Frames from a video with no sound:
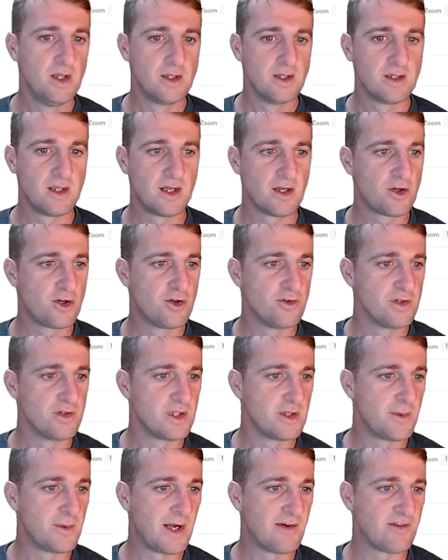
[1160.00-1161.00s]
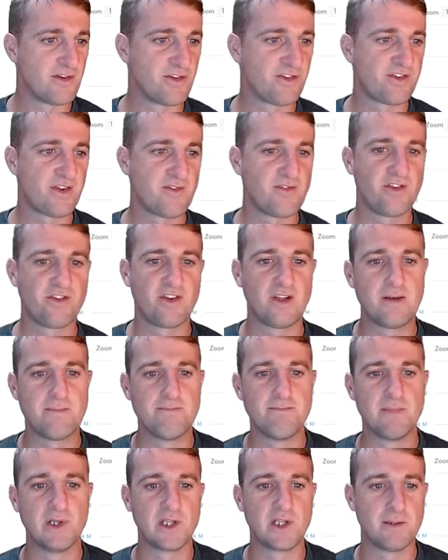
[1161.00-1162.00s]
Like currently we are on
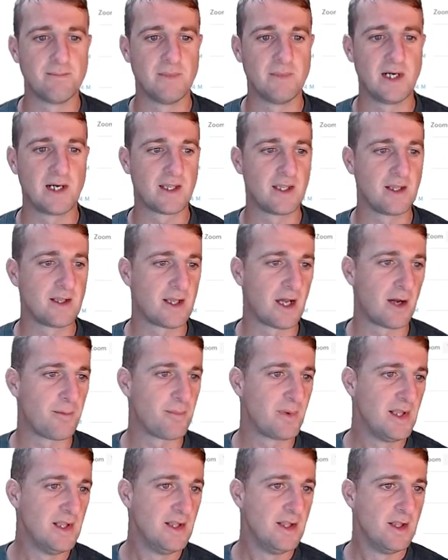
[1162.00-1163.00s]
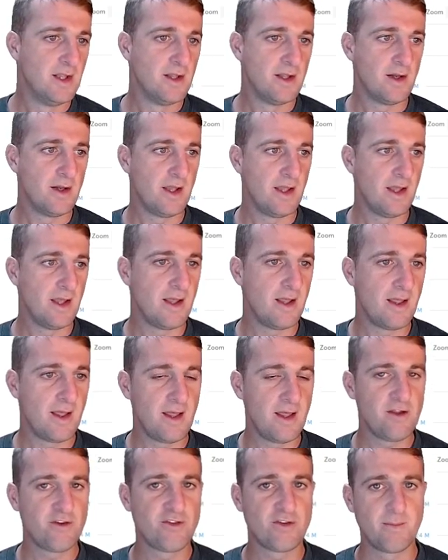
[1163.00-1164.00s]
17 million market cap.
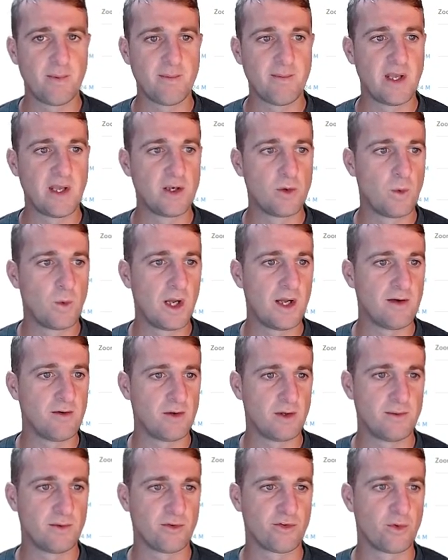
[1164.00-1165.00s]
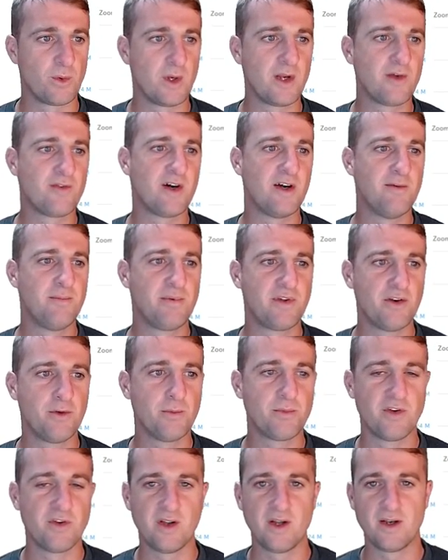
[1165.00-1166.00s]
It is to be made aware,
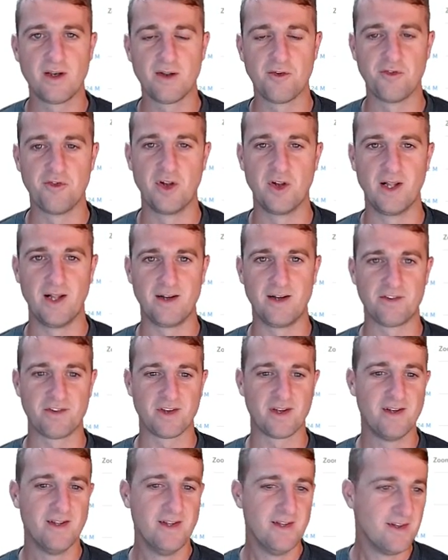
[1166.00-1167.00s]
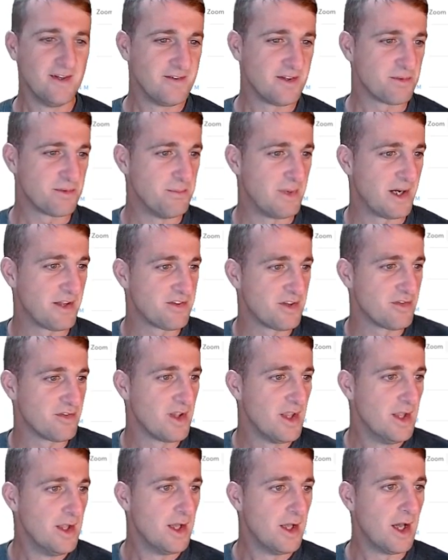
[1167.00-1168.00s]
25% up today, I didn't realise that. That's
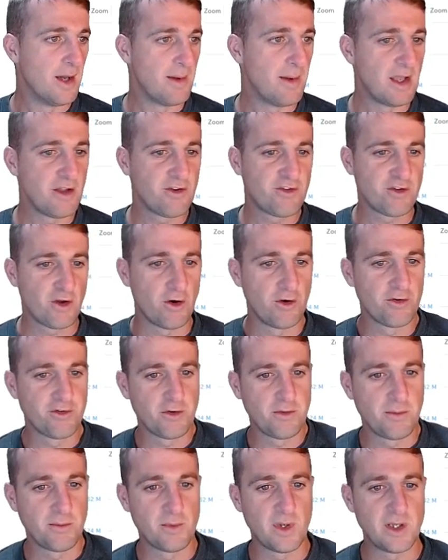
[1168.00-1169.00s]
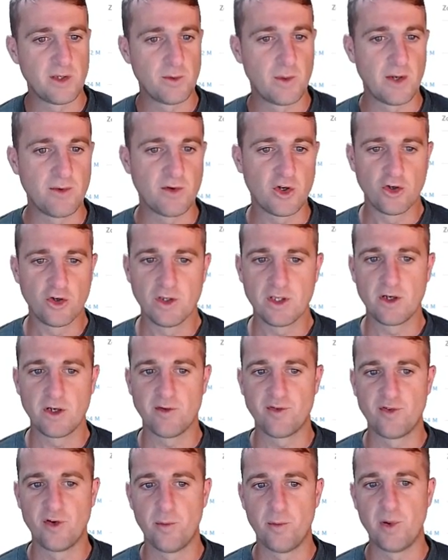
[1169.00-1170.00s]
massive. It is also to be made aware, we've currently
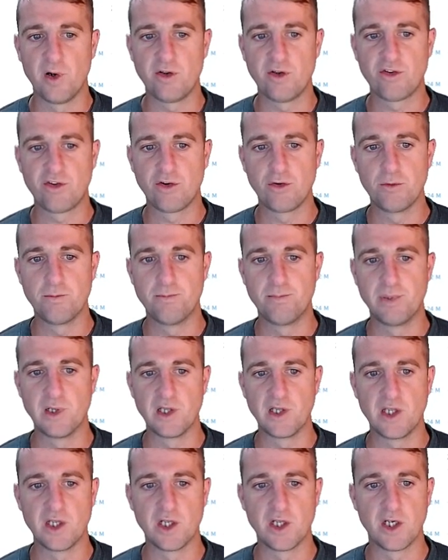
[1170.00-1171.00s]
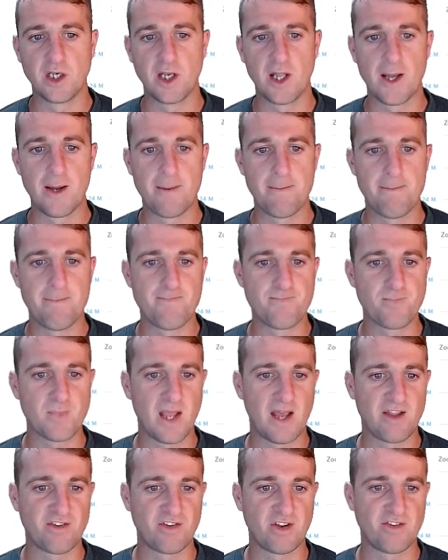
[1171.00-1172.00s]
got 4.2 billion
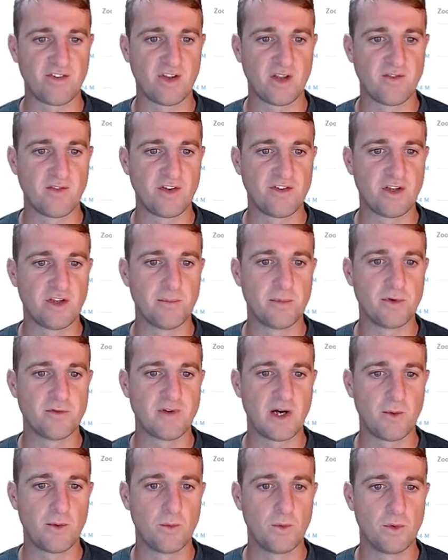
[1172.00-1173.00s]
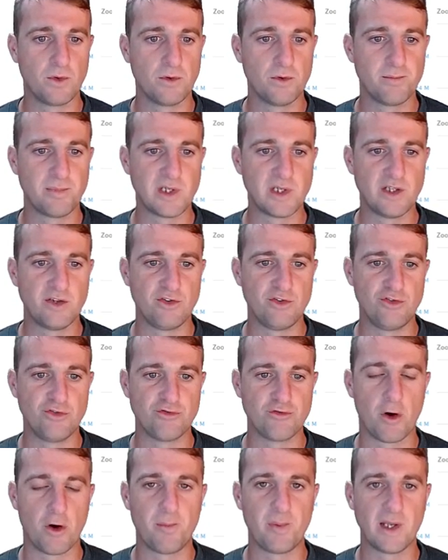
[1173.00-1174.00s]
SNTVT, but that will be
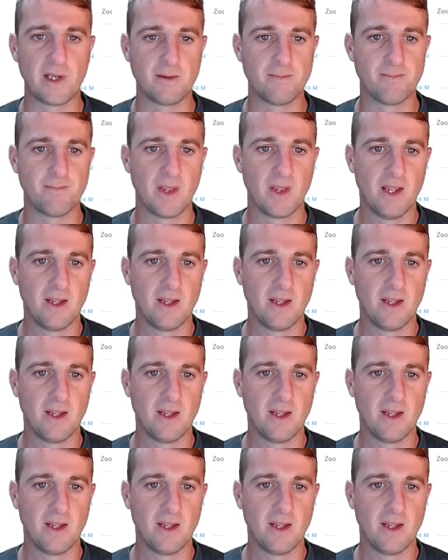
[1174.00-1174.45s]
dropping,